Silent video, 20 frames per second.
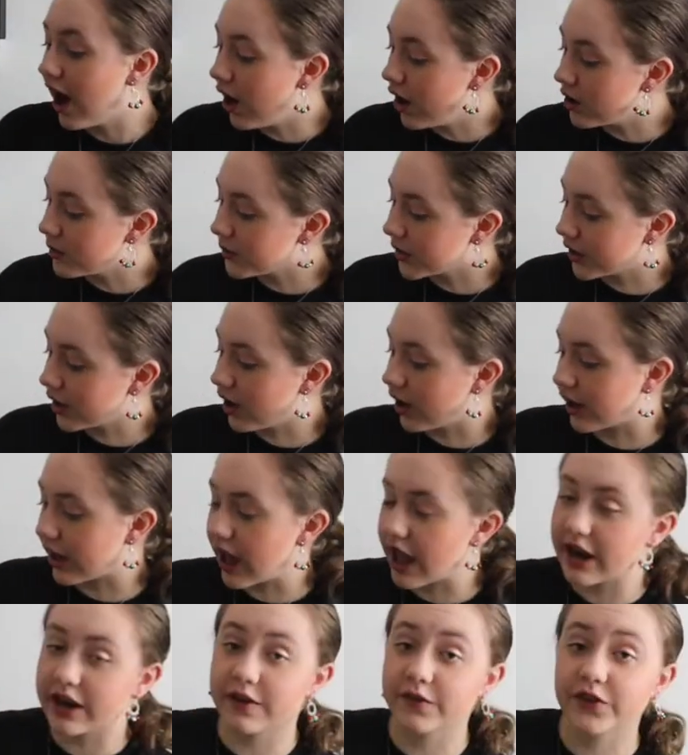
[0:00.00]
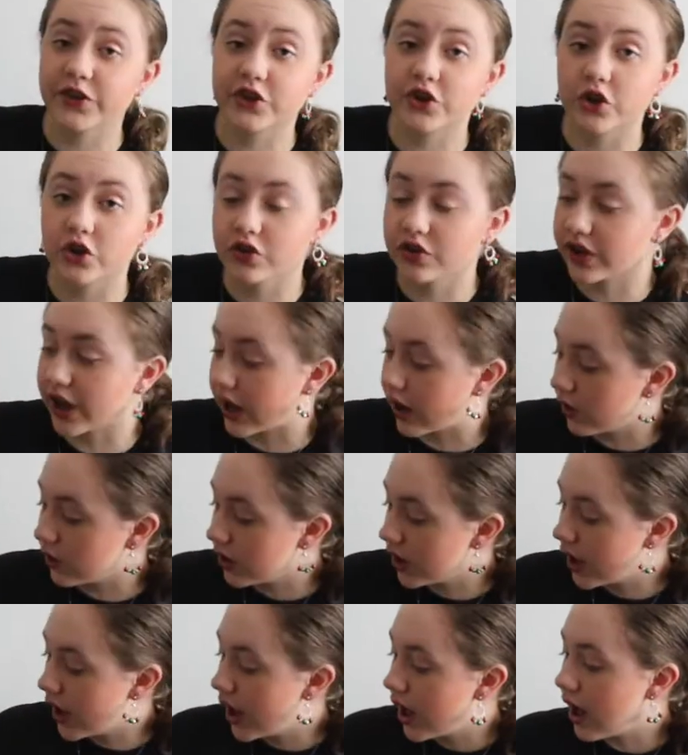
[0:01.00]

Oh my god, and if it turns out,